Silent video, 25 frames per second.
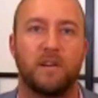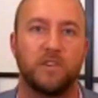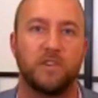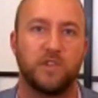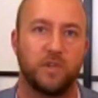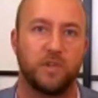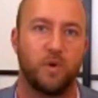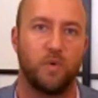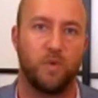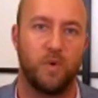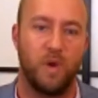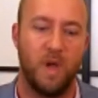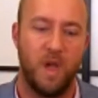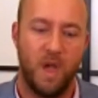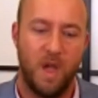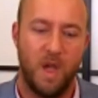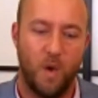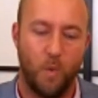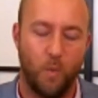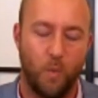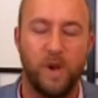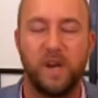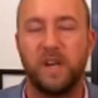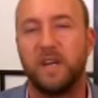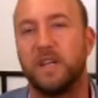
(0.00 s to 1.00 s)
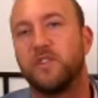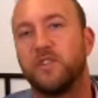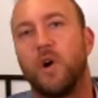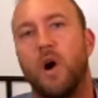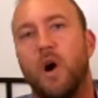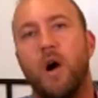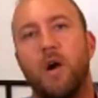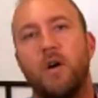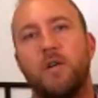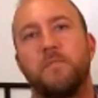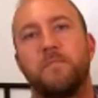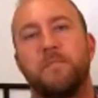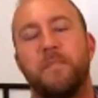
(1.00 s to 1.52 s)
So when it is
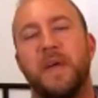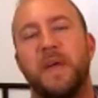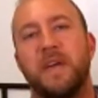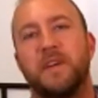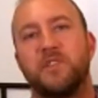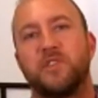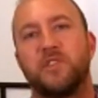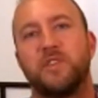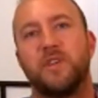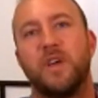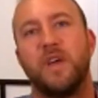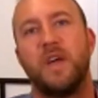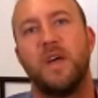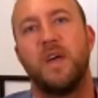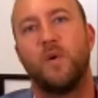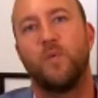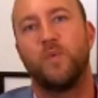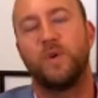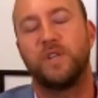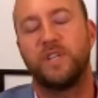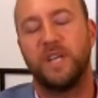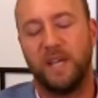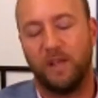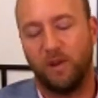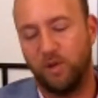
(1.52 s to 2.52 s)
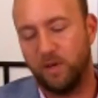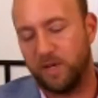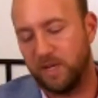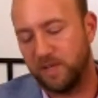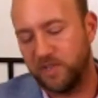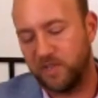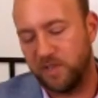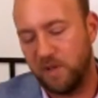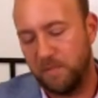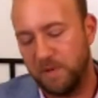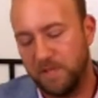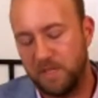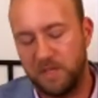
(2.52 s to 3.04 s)
heart-based, we take a look at
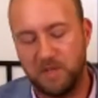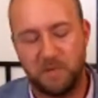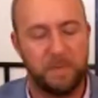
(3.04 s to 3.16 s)
some of these